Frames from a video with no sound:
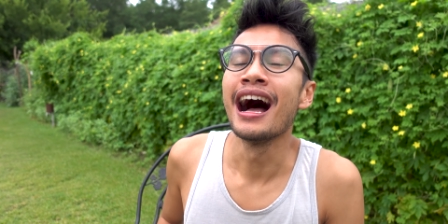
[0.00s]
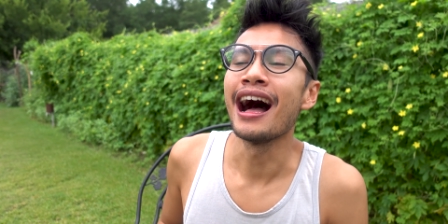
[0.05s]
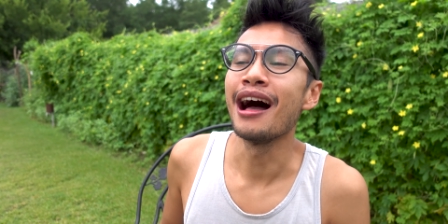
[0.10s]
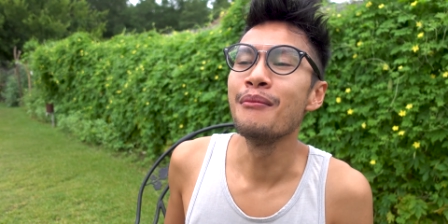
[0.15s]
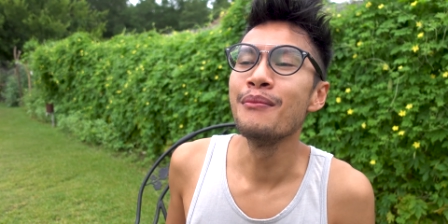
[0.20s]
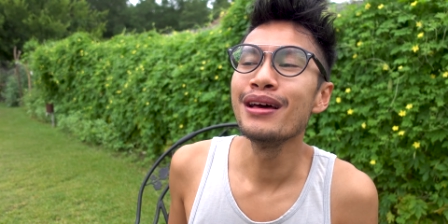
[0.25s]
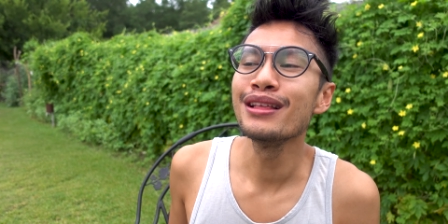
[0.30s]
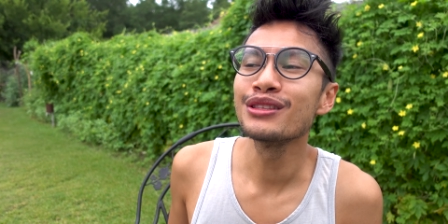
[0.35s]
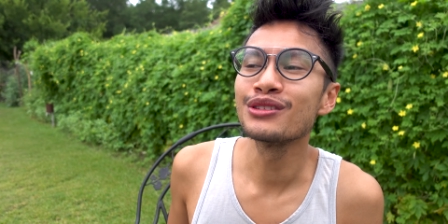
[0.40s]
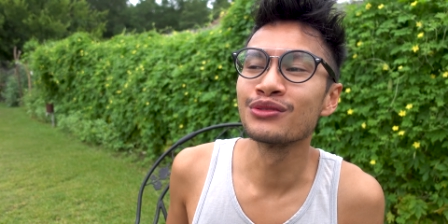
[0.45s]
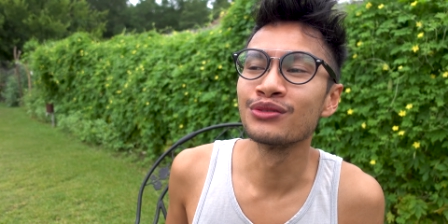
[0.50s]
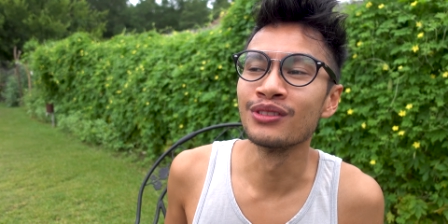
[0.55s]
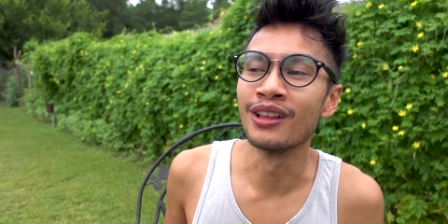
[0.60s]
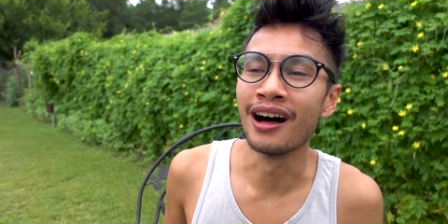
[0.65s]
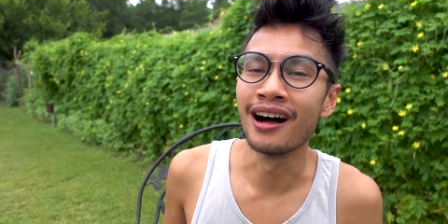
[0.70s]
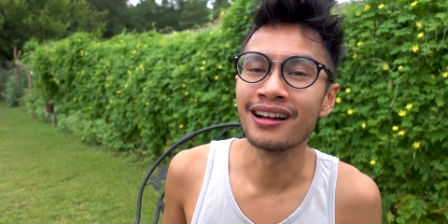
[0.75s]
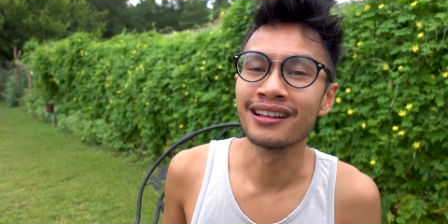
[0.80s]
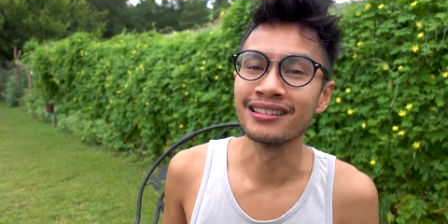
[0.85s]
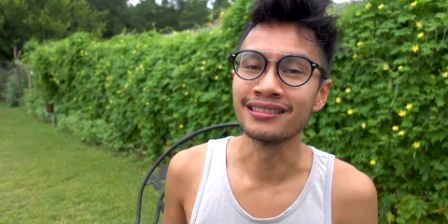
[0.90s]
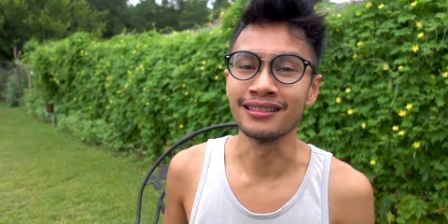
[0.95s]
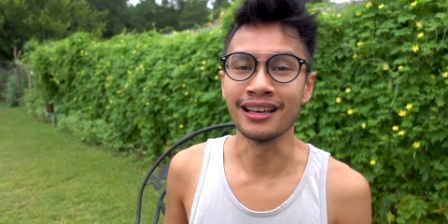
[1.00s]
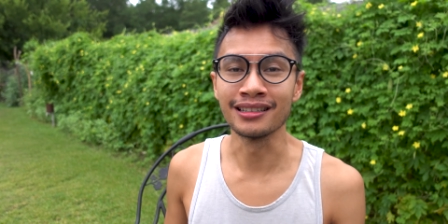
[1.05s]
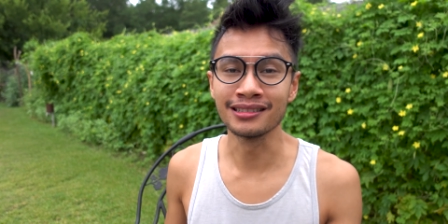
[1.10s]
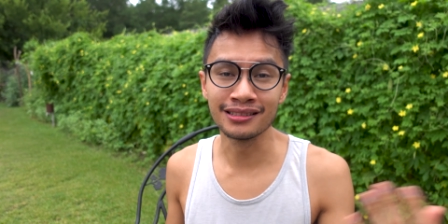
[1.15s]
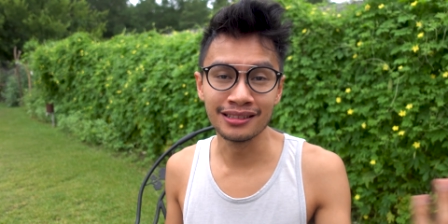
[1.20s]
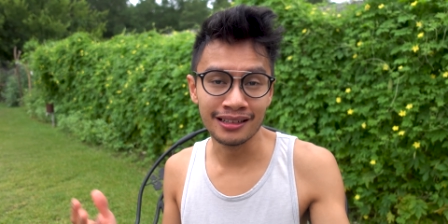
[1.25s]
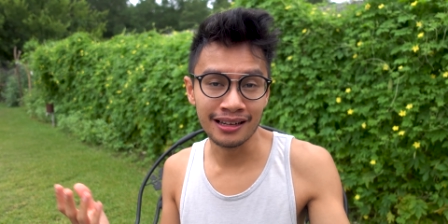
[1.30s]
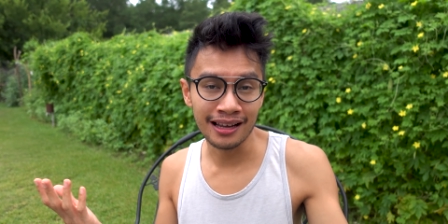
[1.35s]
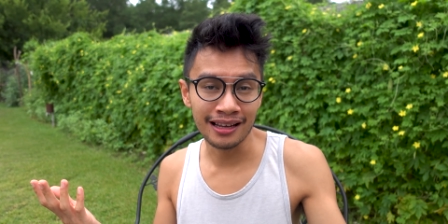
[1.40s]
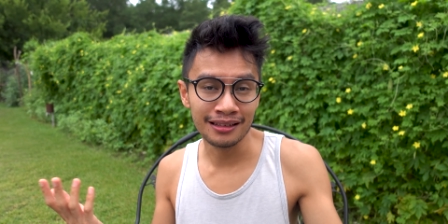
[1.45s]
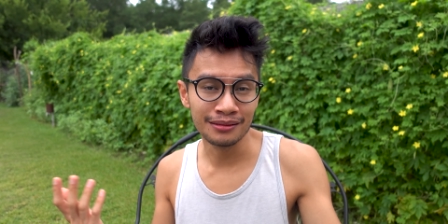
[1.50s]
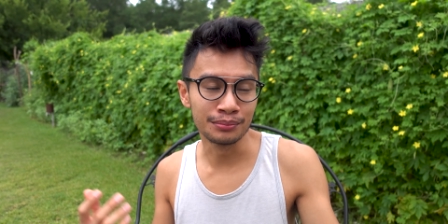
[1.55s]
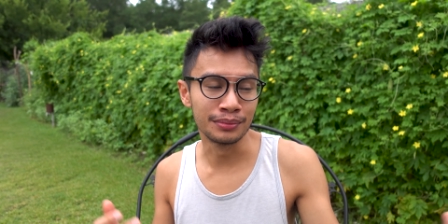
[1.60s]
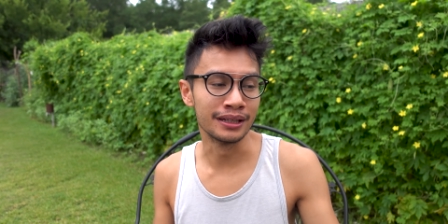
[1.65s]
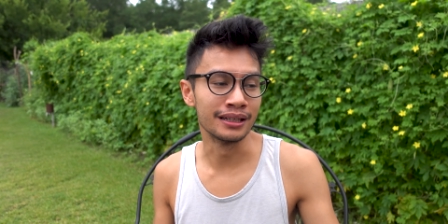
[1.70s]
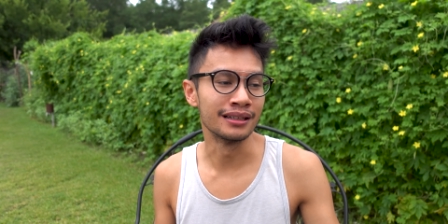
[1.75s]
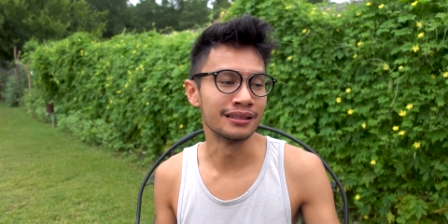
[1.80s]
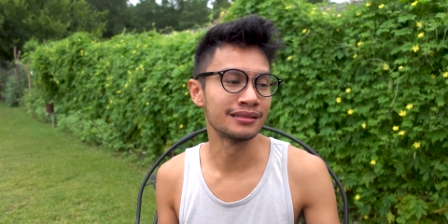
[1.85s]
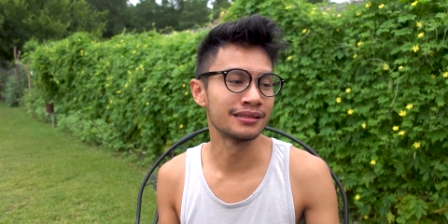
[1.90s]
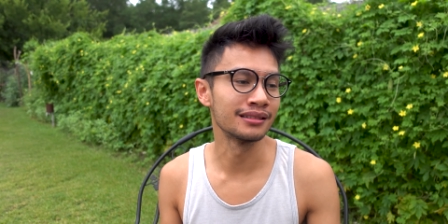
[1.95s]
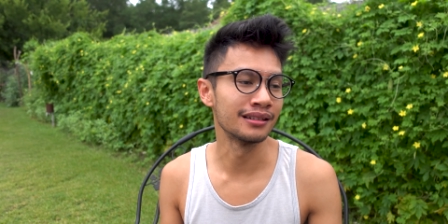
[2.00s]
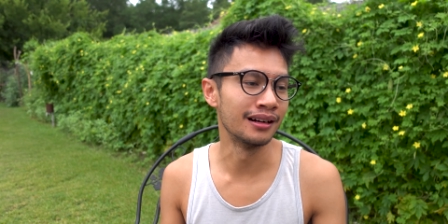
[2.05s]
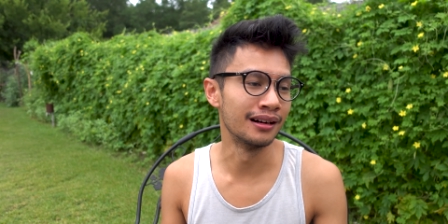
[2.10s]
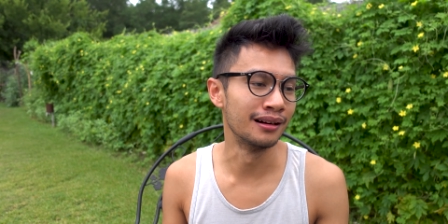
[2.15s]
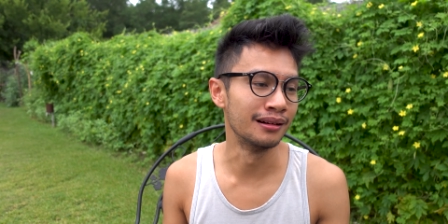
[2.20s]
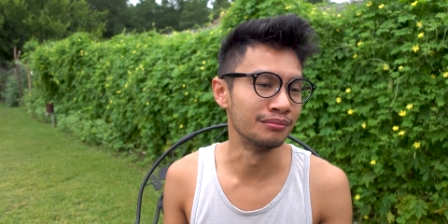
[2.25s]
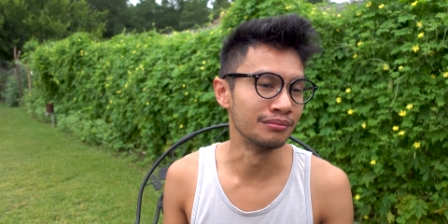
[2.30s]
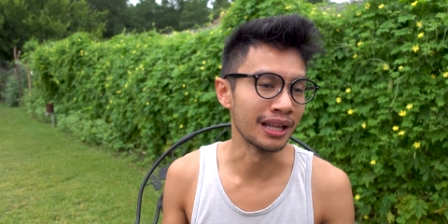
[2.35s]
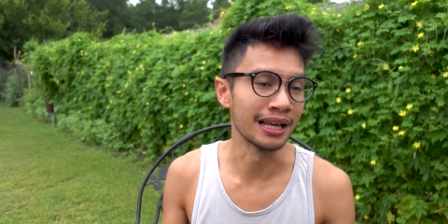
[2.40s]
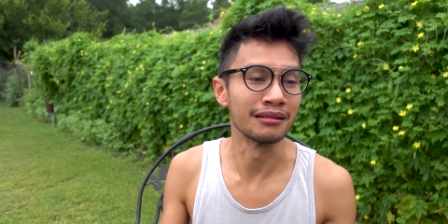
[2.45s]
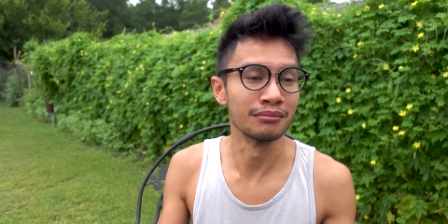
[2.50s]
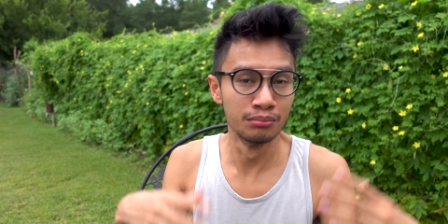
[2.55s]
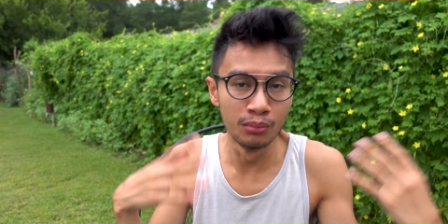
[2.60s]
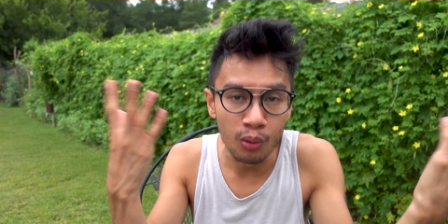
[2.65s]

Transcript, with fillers: I meant to vlog yesterday, but like